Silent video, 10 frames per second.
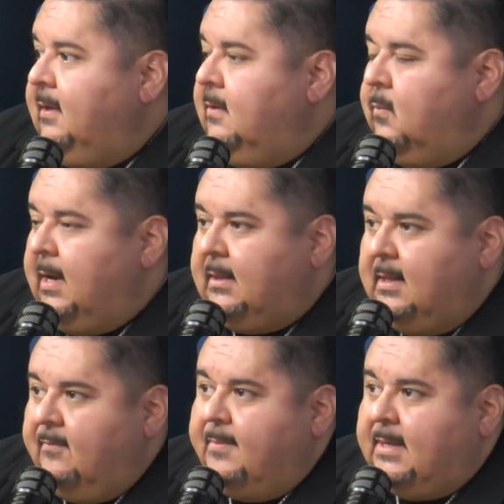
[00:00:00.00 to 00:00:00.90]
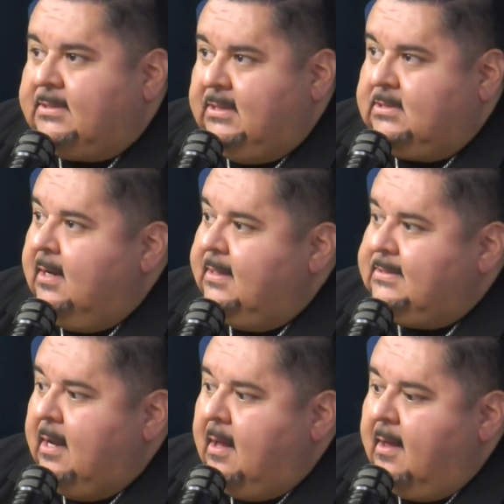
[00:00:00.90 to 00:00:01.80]
What I love about TikTok is
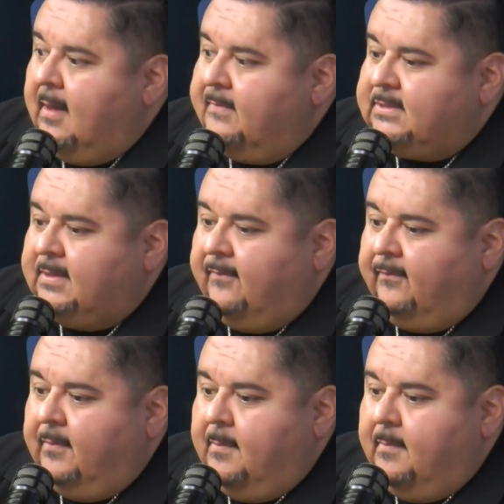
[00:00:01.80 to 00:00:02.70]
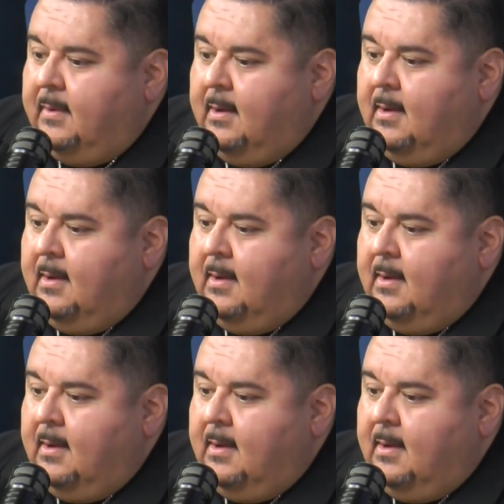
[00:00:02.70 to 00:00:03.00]
that I'll have stuff from.